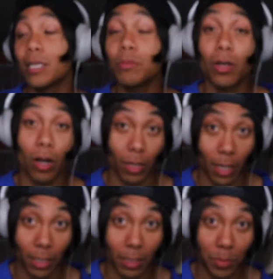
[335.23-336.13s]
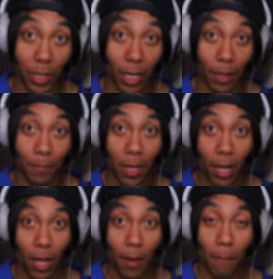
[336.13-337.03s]
I'm sorry, ladies, but
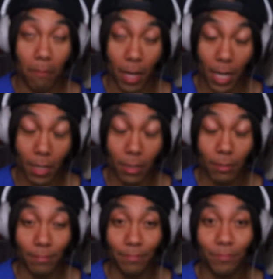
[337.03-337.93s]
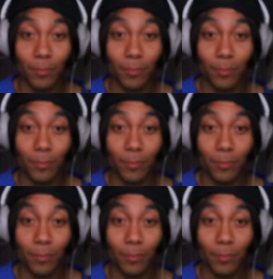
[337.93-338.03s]
men,